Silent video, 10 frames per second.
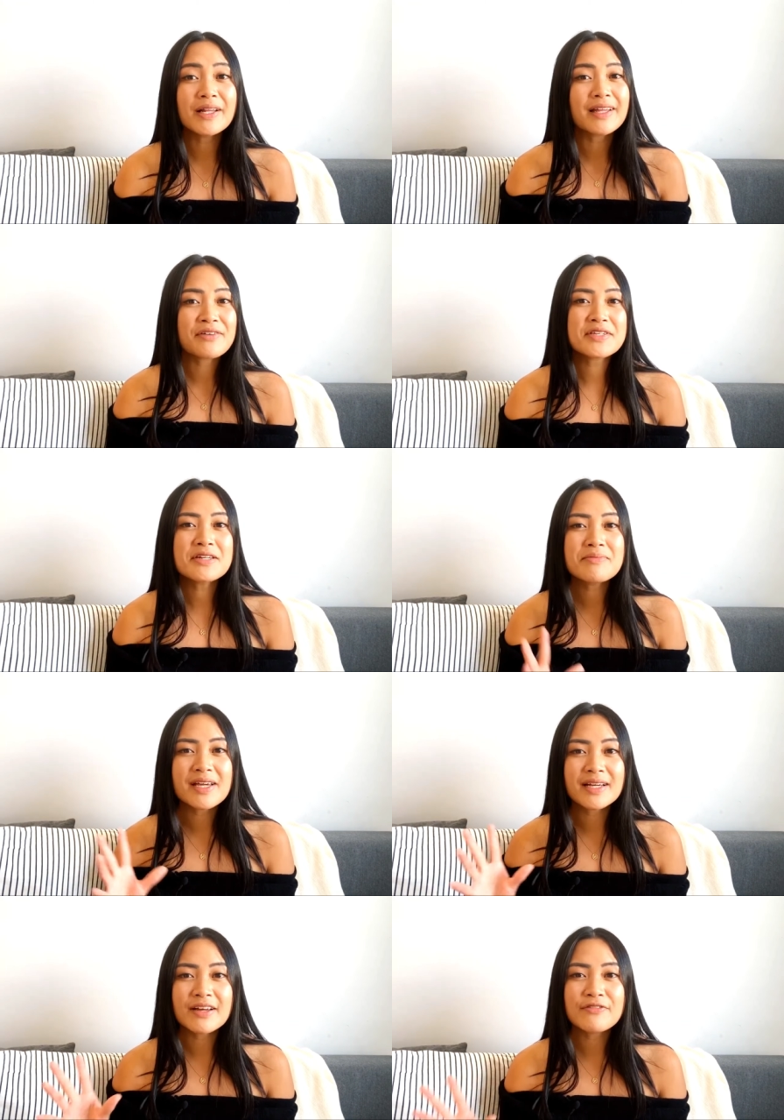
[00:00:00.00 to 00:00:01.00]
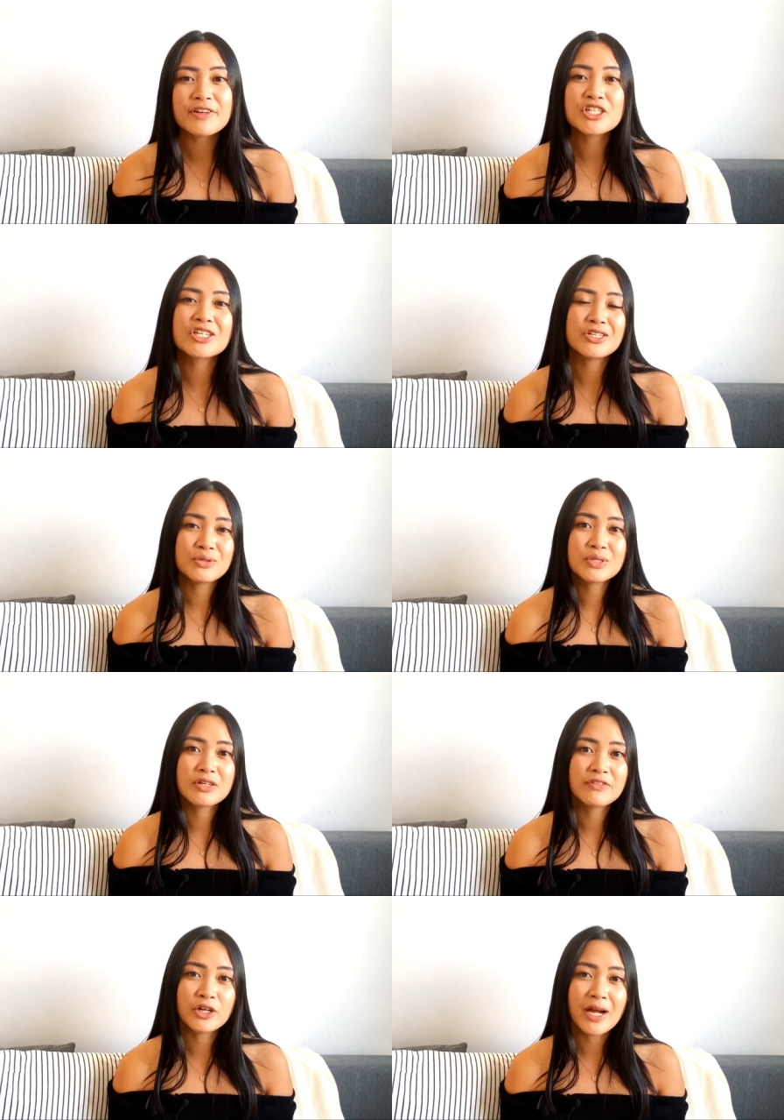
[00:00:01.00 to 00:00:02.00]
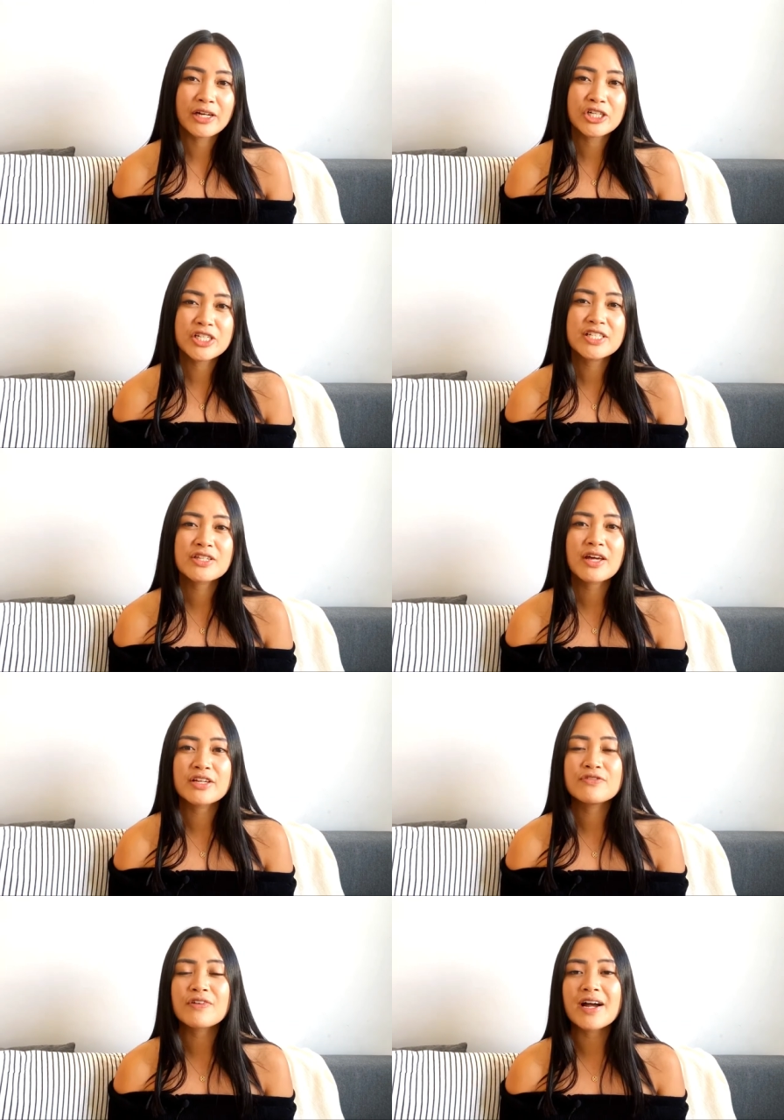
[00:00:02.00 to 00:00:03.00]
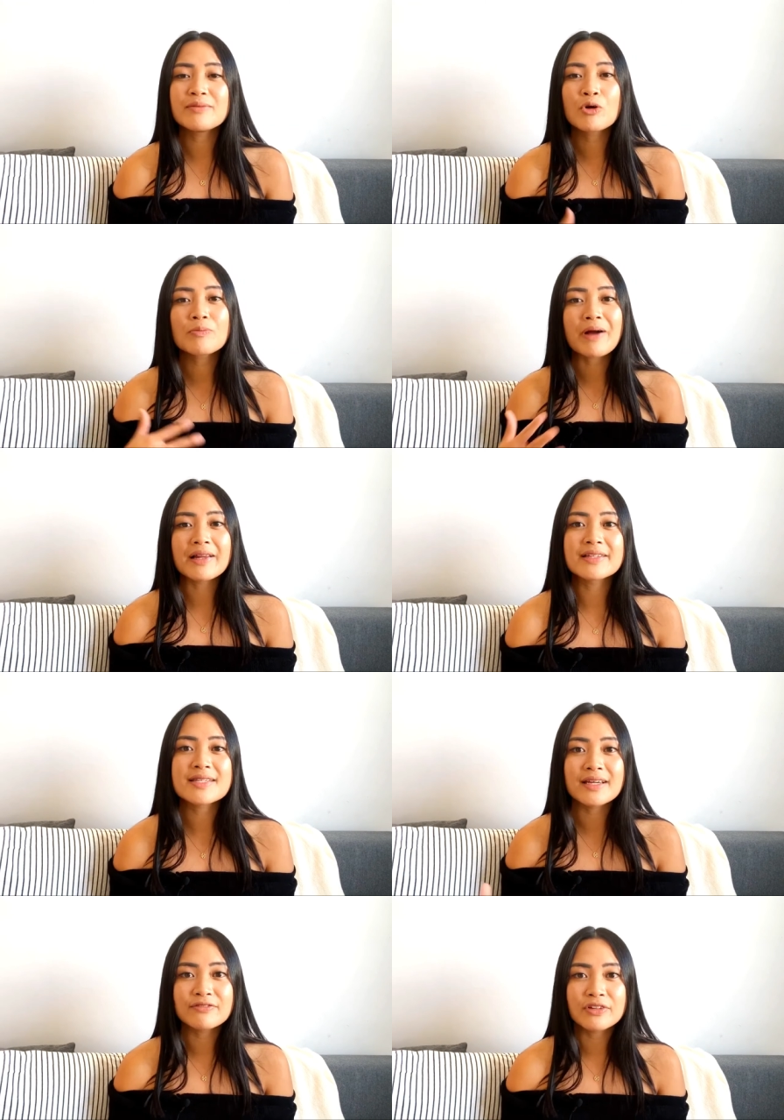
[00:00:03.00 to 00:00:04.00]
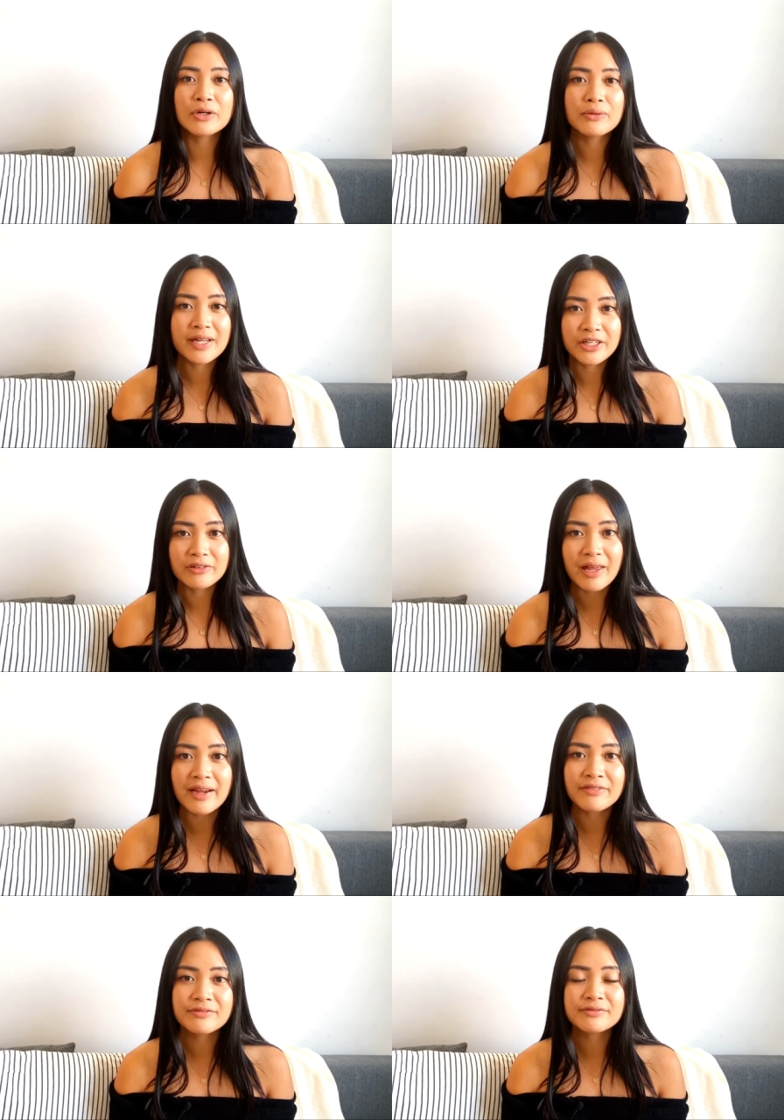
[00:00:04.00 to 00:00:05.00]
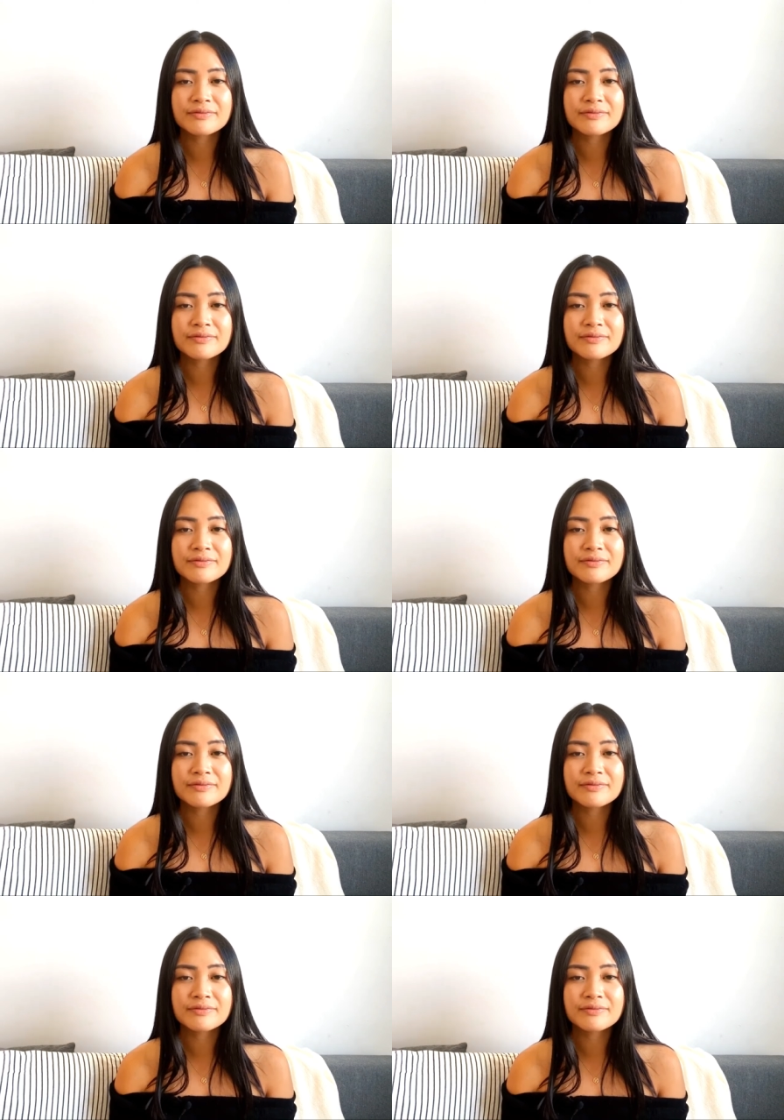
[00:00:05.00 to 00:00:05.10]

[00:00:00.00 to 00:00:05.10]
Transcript: allows you to make efficient use of your energy so that you find more balance and flow in your life.